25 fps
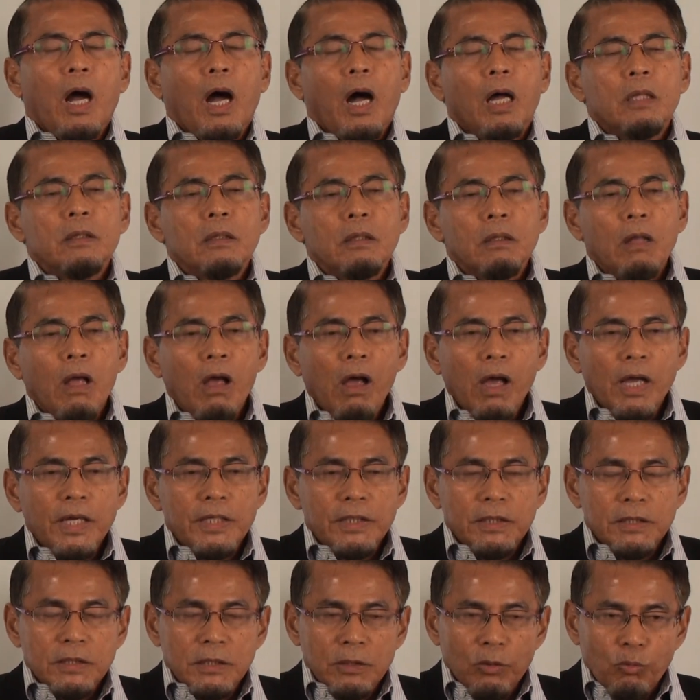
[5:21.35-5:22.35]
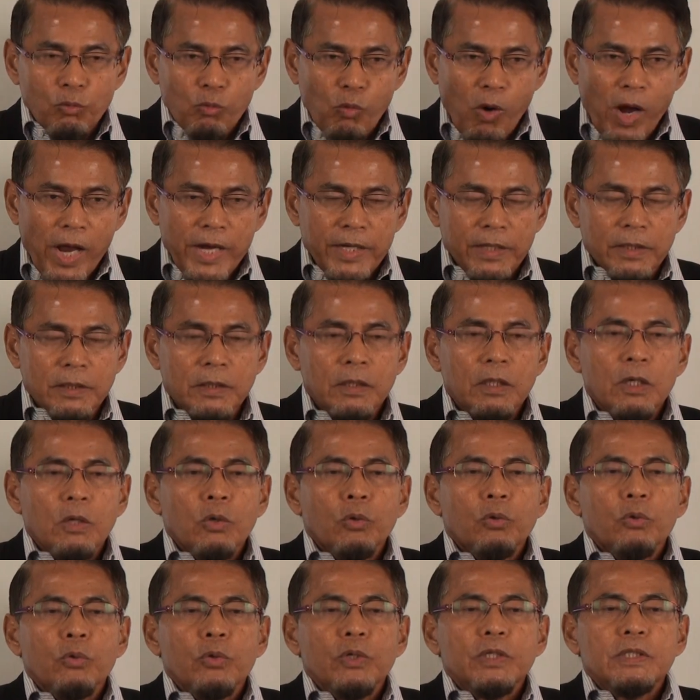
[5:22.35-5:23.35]
Allah is the one
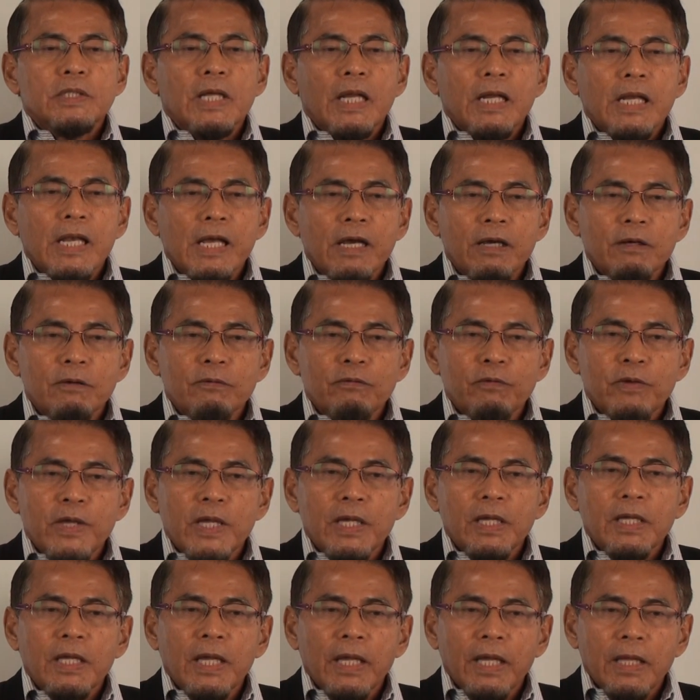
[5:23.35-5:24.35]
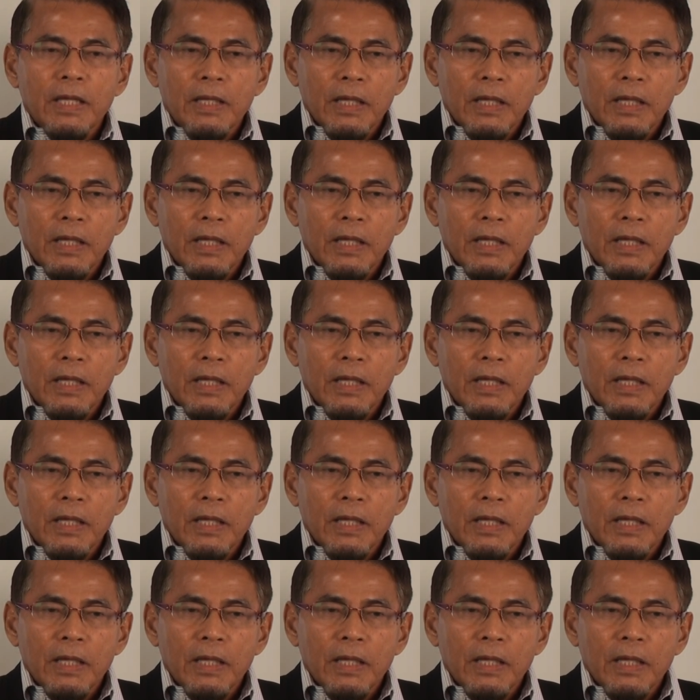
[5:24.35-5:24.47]
who is the loving,